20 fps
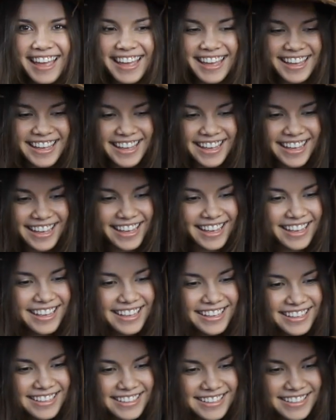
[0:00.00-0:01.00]

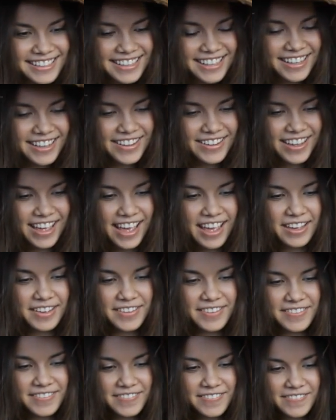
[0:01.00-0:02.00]

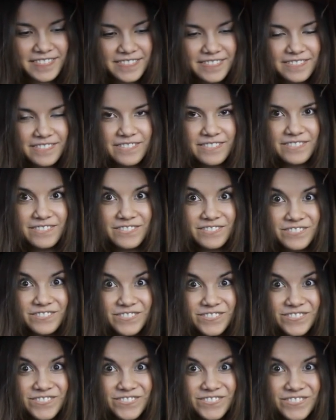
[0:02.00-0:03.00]

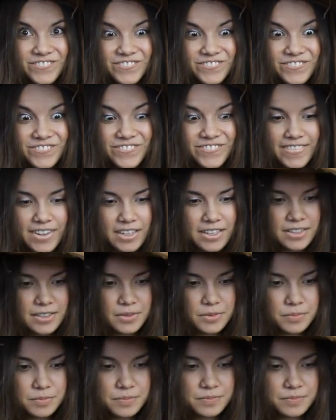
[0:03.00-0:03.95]
No words are spoken by the person on screen.